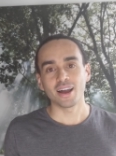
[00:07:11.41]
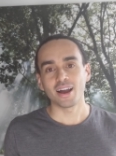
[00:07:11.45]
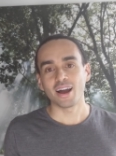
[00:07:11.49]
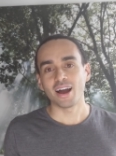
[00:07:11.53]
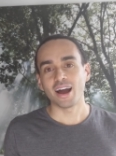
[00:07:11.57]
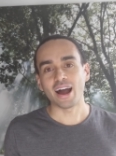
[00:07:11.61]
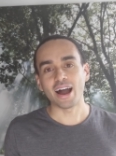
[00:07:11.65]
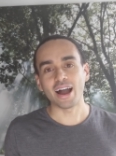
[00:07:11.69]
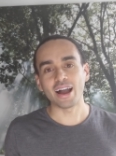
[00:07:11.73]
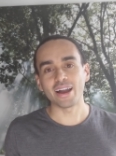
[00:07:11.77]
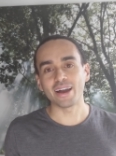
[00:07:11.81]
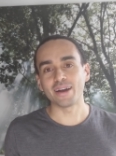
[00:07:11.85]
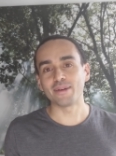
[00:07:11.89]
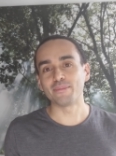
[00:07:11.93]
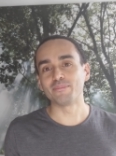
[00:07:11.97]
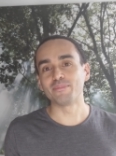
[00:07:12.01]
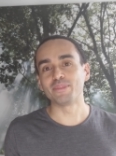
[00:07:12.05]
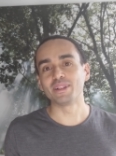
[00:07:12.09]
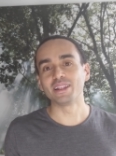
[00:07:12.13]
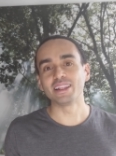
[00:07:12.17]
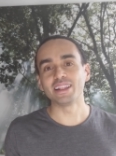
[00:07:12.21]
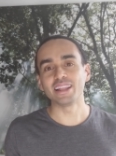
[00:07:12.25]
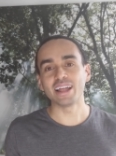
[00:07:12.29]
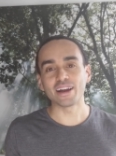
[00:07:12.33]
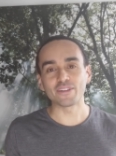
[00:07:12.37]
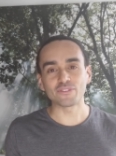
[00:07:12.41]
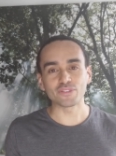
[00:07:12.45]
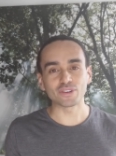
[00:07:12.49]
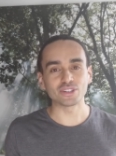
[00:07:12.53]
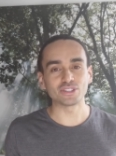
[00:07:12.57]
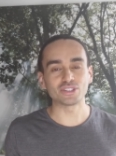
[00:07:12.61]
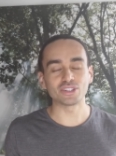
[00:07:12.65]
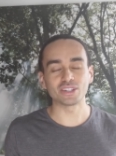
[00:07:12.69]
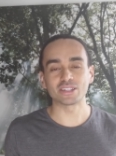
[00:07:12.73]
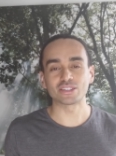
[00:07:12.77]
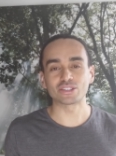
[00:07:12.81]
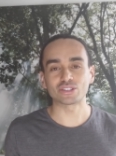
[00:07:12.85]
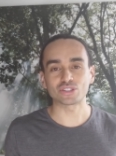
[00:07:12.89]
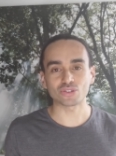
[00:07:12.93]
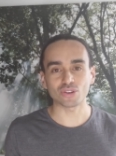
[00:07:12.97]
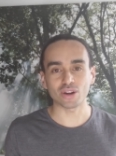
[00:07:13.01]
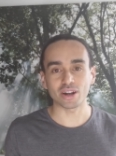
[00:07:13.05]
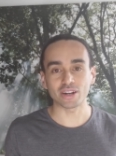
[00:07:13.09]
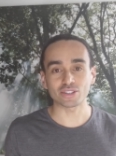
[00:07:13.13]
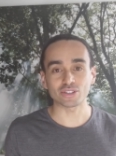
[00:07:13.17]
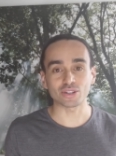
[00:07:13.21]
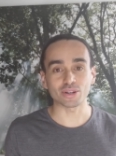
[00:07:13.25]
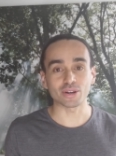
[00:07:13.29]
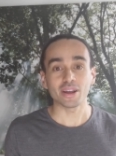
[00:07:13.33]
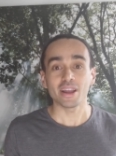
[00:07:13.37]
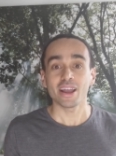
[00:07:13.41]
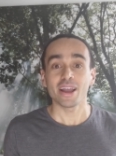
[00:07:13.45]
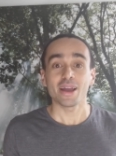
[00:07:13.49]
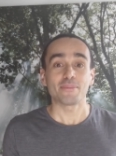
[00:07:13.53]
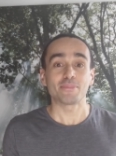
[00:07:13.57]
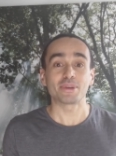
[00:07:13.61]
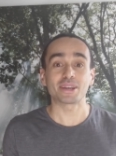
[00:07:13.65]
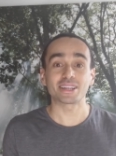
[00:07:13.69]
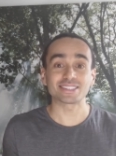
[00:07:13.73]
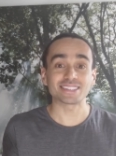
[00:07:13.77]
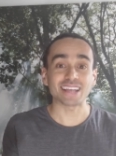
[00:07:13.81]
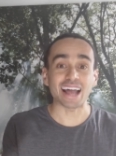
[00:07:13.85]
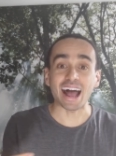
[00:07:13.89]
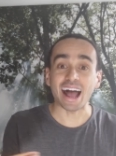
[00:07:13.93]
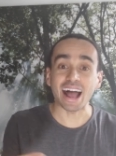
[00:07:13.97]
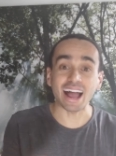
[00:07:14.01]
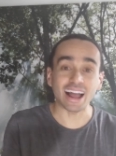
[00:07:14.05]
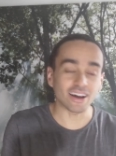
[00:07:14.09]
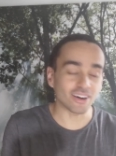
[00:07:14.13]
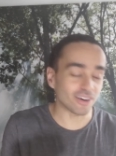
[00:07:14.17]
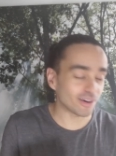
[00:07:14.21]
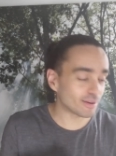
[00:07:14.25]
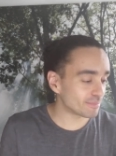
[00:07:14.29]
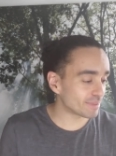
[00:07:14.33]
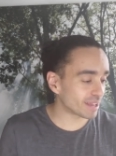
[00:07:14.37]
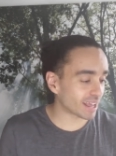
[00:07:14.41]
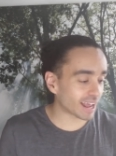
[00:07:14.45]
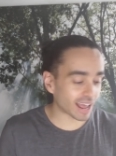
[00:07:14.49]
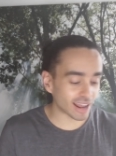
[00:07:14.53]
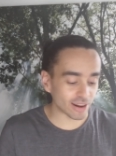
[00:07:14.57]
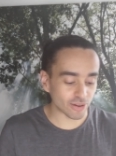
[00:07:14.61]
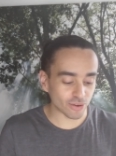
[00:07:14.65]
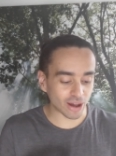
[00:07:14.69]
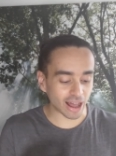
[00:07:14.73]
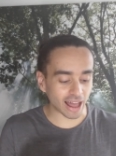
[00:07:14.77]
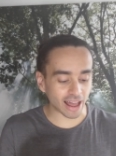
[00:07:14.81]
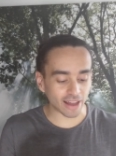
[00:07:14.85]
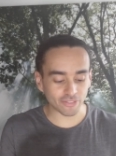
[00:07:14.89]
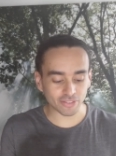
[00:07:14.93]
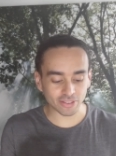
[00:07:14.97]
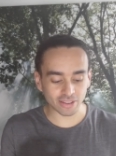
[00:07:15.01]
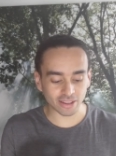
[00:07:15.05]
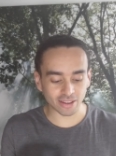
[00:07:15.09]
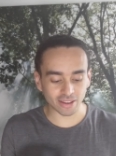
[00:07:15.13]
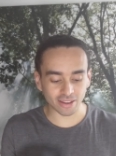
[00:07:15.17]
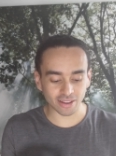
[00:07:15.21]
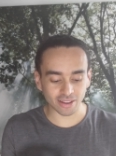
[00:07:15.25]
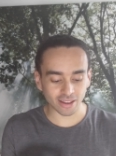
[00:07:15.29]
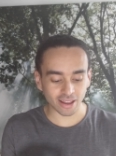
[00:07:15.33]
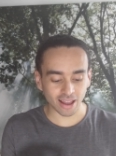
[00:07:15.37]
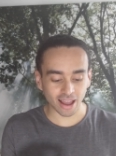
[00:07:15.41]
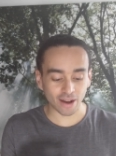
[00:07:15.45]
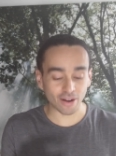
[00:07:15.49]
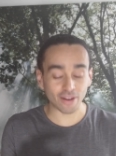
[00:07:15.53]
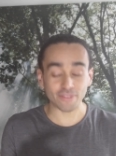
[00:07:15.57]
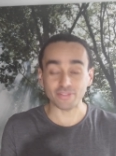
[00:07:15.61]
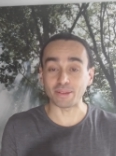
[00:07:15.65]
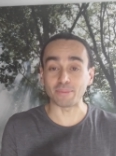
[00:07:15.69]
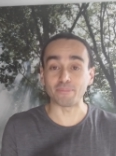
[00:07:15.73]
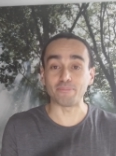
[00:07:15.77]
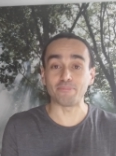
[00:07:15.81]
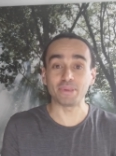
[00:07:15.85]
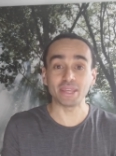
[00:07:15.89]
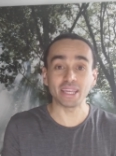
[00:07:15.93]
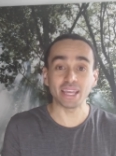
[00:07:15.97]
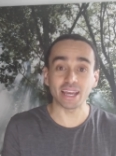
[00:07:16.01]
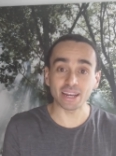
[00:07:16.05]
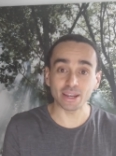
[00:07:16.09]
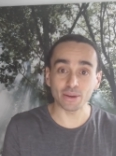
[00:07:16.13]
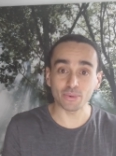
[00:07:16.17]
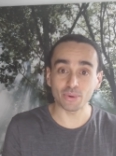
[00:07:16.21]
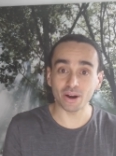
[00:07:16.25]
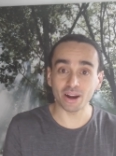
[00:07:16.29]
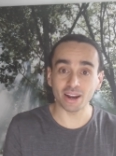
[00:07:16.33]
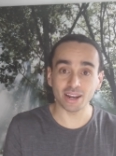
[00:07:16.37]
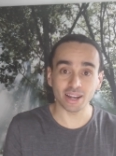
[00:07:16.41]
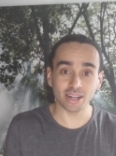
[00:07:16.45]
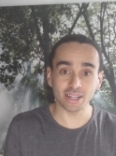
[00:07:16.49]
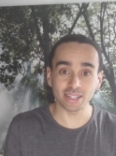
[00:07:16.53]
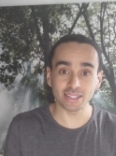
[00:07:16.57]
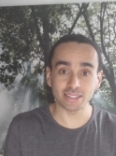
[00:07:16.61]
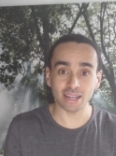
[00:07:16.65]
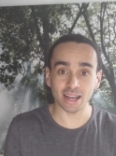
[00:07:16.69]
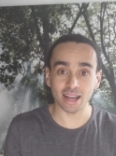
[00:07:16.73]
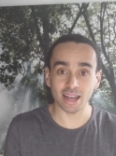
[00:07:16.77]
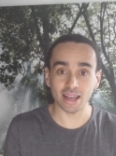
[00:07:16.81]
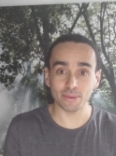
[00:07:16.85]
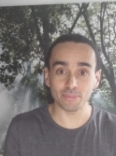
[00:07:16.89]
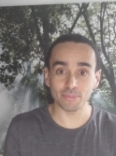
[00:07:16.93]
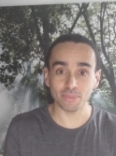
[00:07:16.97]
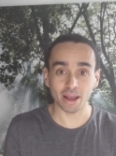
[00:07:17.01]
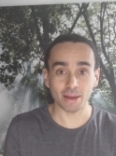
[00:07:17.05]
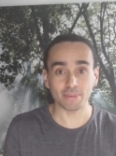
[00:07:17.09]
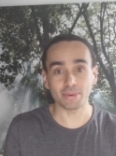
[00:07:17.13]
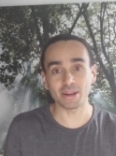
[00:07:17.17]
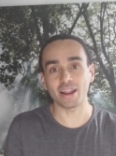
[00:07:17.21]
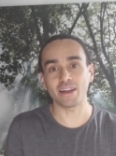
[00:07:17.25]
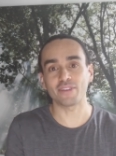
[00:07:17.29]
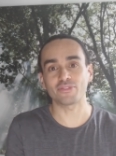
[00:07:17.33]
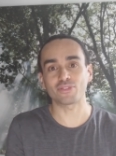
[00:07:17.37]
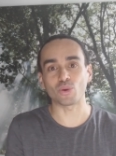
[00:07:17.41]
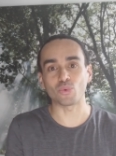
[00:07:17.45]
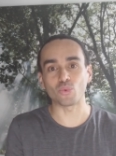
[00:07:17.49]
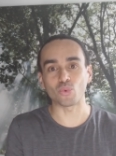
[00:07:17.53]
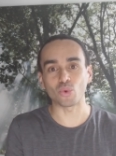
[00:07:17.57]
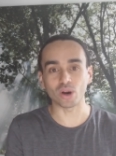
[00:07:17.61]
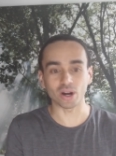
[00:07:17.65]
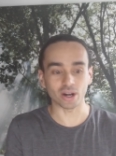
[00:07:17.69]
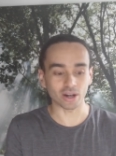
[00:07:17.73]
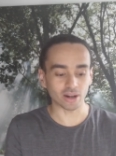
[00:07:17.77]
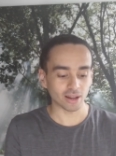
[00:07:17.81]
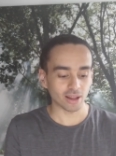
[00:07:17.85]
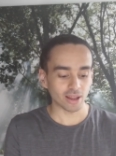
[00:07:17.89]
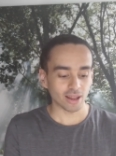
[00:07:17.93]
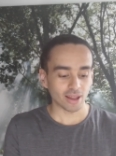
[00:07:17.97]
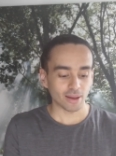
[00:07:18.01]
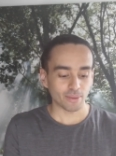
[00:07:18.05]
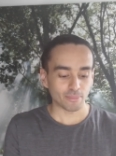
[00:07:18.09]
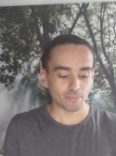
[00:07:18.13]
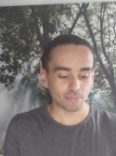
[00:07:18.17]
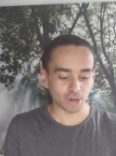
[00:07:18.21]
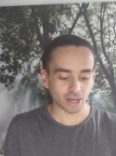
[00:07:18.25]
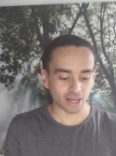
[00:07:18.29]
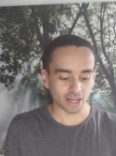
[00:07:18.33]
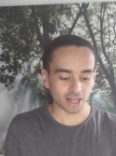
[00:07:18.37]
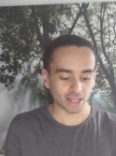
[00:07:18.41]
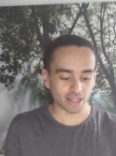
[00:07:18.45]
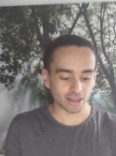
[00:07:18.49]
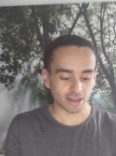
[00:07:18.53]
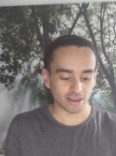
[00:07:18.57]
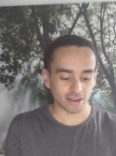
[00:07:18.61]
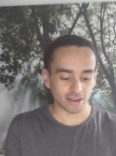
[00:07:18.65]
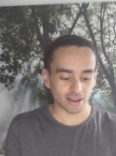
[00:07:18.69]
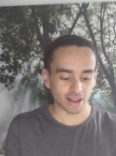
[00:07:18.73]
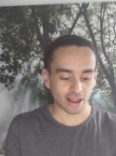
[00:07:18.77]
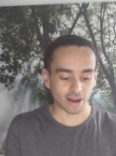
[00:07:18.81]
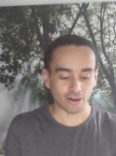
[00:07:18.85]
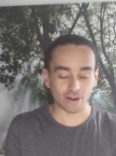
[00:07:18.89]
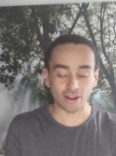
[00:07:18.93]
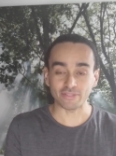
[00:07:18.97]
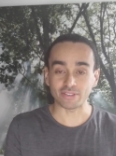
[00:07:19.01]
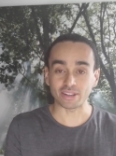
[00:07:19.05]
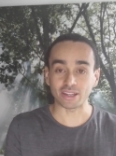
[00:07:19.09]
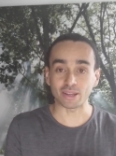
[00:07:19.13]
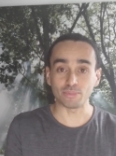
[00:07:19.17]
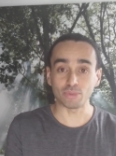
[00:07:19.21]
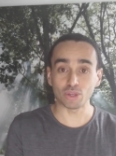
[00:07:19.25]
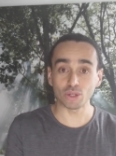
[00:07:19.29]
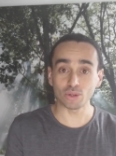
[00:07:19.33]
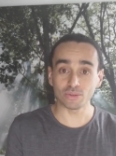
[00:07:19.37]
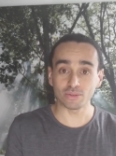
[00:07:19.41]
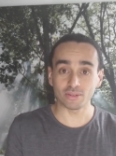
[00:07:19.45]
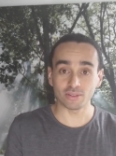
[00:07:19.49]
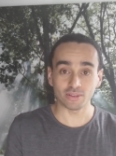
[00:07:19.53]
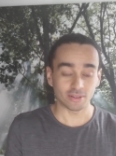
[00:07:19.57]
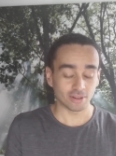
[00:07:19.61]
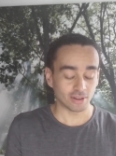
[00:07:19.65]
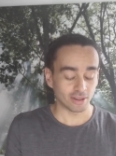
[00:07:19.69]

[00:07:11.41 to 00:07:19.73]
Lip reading: I am leveraging structure because I don't have to be anywhere at any time. I mean, I have to work, but I don't have to commute.